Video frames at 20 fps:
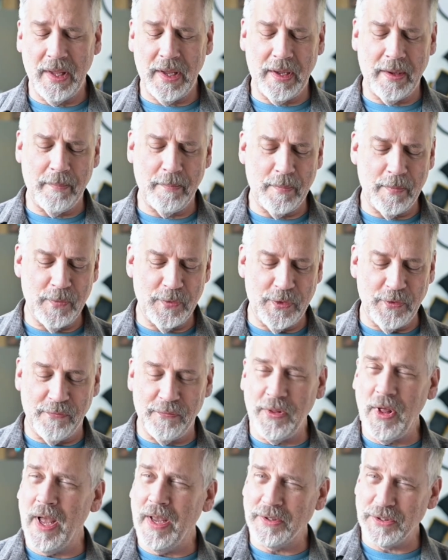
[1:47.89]
The
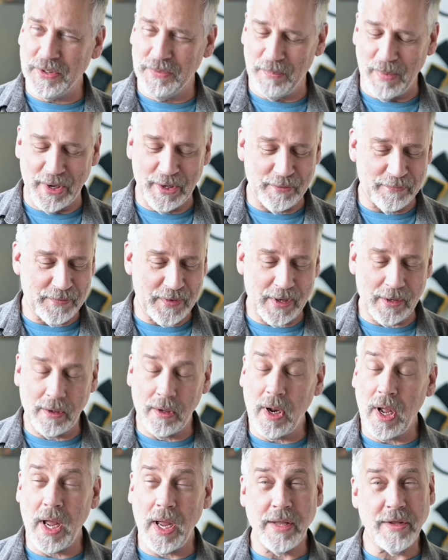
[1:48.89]
flash
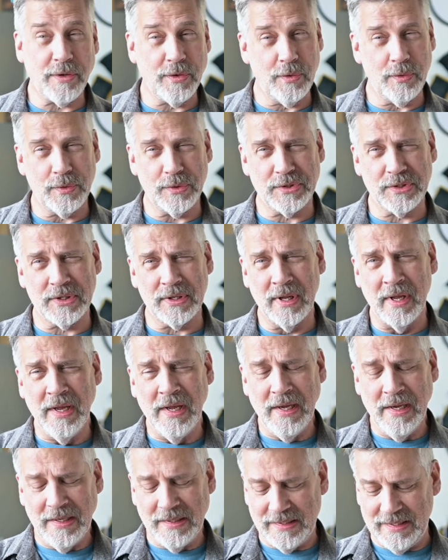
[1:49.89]
modifier I used
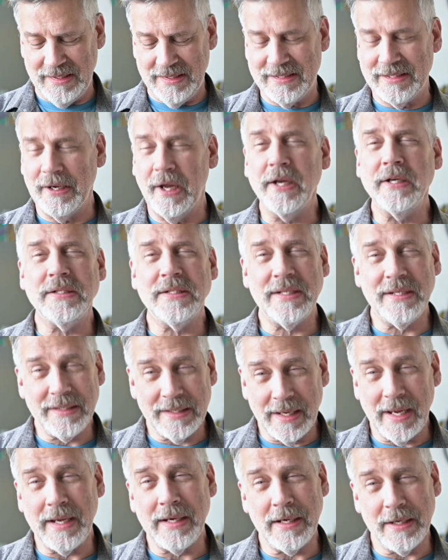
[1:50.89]
since
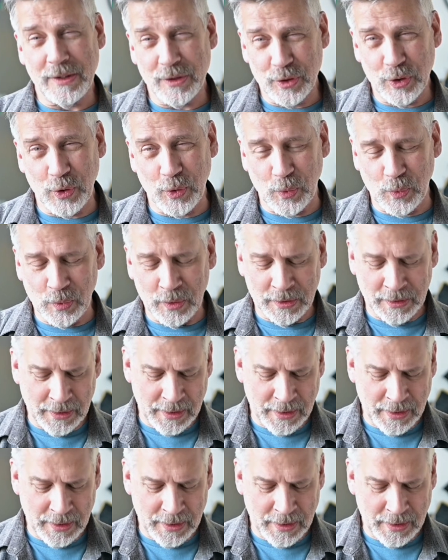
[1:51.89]
1982.